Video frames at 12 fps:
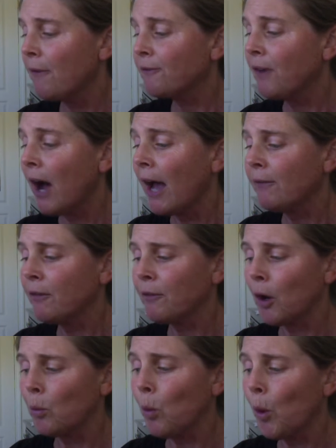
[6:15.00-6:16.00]
5 of
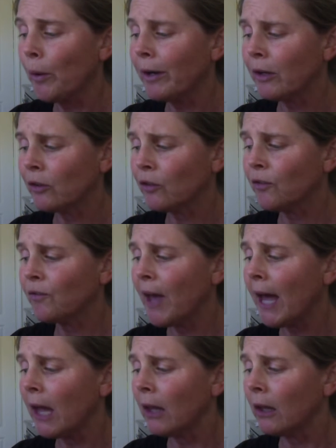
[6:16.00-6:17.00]
our warriors
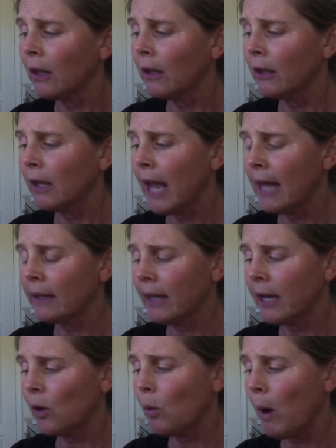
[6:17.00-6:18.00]
fell and lay
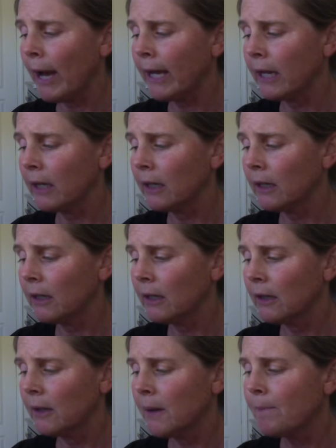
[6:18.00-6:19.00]
quiet.
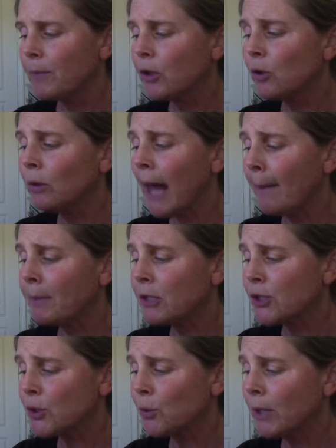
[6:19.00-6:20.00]
Eulapi
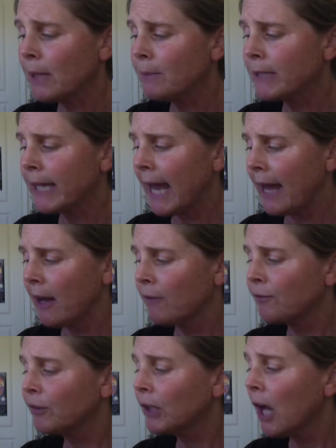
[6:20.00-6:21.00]
screamed again
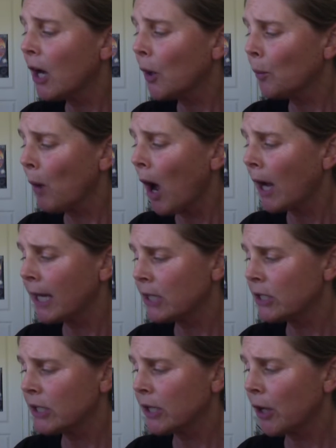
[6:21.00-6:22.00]
and flung a rock
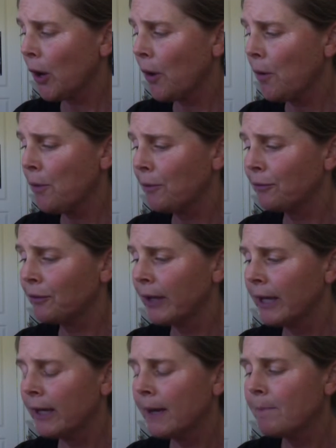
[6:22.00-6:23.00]
into the cove.
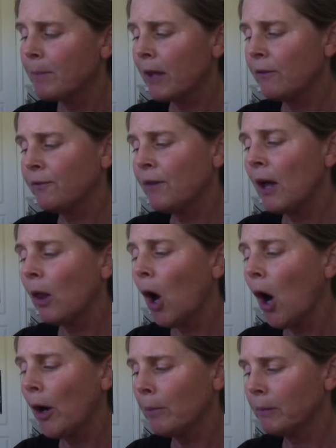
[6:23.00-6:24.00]
It fell
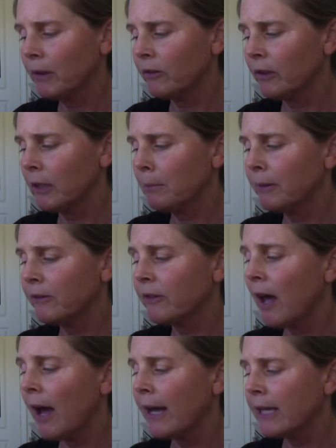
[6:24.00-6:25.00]
harmlessly
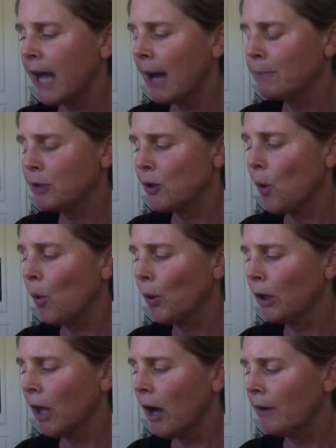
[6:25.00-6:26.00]
beside Captain
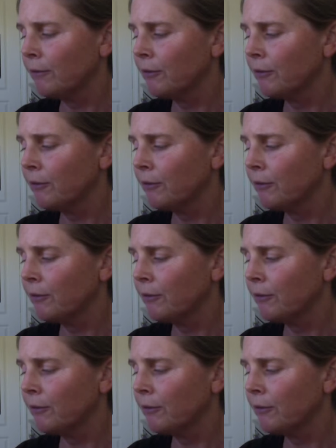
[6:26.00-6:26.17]
Orlov.